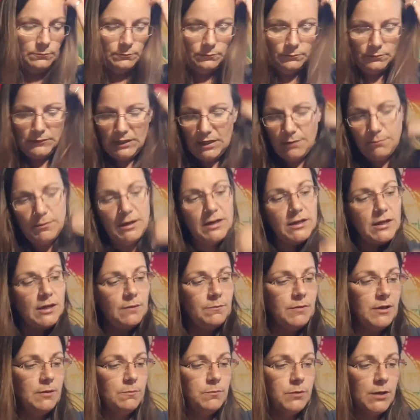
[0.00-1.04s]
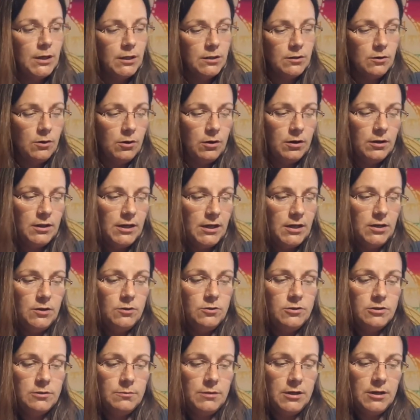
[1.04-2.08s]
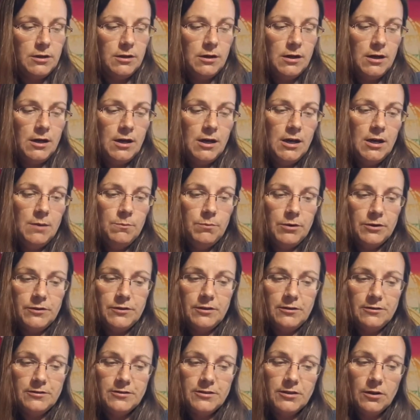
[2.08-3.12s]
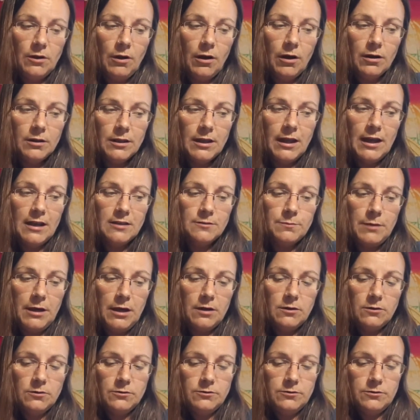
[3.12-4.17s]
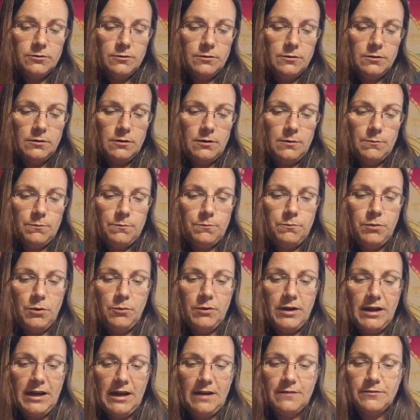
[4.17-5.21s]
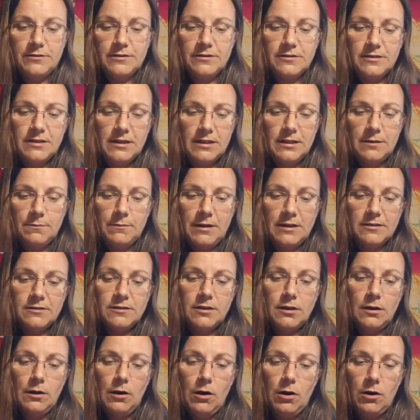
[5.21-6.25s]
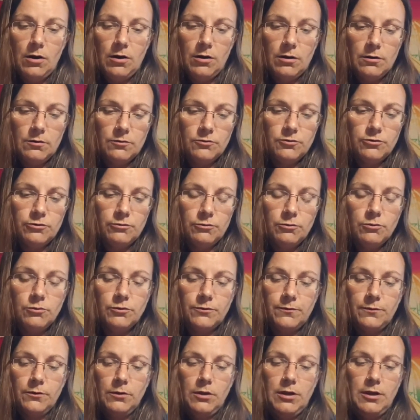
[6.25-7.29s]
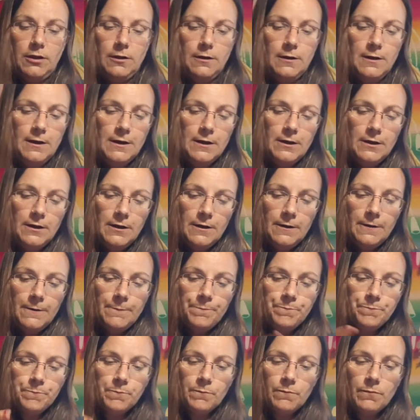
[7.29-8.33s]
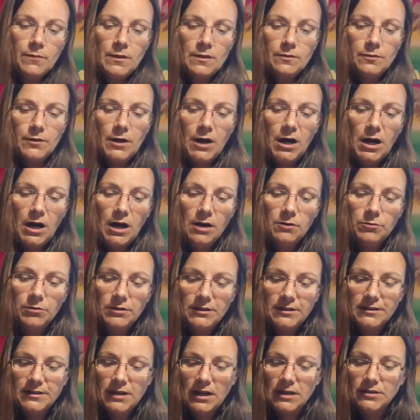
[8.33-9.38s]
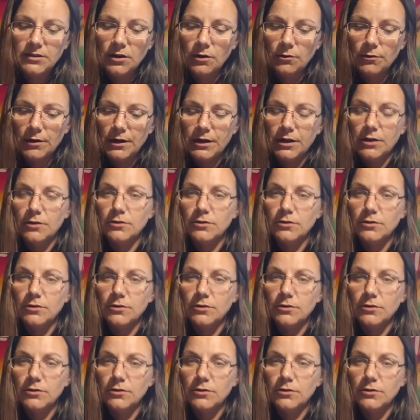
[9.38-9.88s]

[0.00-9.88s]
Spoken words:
It might not be blood and gore like it used to be, but there's still ugly-ass battles. But we have to see them as they are, truthfully. The hawk really stands out right here.